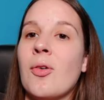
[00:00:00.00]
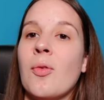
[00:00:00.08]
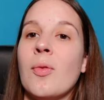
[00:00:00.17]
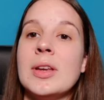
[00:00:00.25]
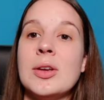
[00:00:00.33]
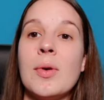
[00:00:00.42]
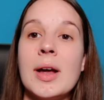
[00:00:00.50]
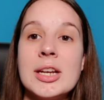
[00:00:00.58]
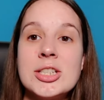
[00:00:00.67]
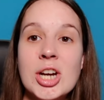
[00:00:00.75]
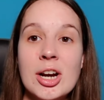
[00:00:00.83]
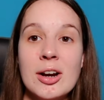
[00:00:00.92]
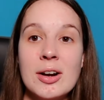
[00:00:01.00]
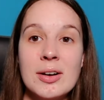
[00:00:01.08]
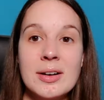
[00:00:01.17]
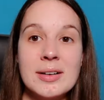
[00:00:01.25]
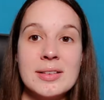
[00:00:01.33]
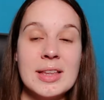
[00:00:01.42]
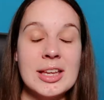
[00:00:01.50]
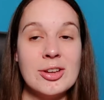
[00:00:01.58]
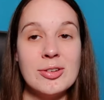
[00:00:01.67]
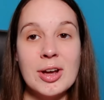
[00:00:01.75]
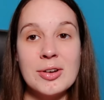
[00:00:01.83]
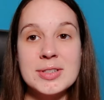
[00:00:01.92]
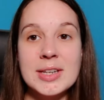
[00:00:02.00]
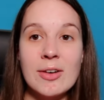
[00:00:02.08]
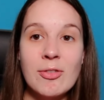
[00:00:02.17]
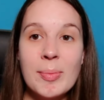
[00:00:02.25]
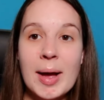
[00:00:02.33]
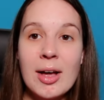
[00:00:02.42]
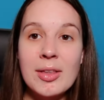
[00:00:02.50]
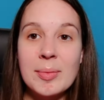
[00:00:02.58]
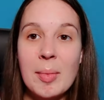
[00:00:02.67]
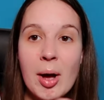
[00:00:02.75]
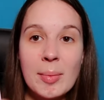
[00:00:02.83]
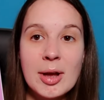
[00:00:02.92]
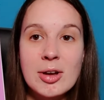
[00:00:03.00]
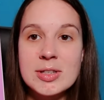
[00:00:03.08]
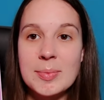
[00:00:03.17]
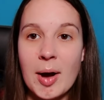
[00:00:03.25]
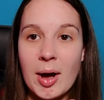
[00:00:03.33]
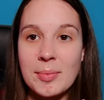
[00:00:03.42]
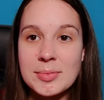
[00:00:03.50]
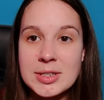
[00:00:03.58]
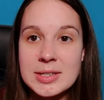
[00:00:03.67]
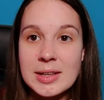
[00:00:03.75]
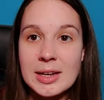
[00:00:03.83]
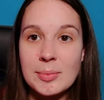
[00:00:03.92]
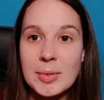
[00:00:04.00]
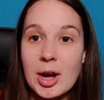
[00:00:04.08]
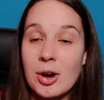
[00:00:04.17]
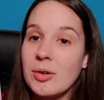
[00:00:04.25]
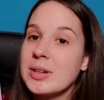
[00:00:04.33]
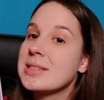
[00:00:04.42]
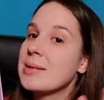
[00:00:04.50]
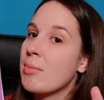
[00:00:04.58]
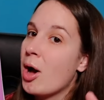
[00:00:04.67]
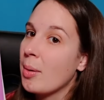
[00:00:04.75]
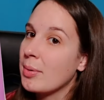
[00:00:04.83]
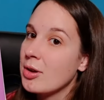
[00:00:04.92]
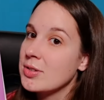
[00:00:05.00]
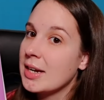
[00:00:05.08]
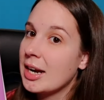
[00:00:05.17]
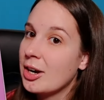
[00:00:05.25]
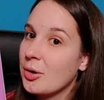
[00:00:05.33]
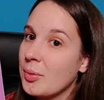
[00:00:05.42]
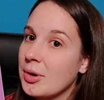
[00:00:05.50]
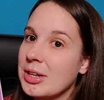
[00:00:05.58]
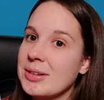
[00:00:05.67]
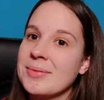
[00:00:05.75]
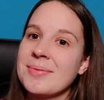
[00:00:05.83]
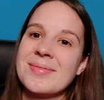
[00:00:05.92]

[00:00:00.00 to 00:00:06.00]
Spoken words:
when you want to share that you know stuff about the Momcozy pump, just let them know. It's the Momcozy Air 1.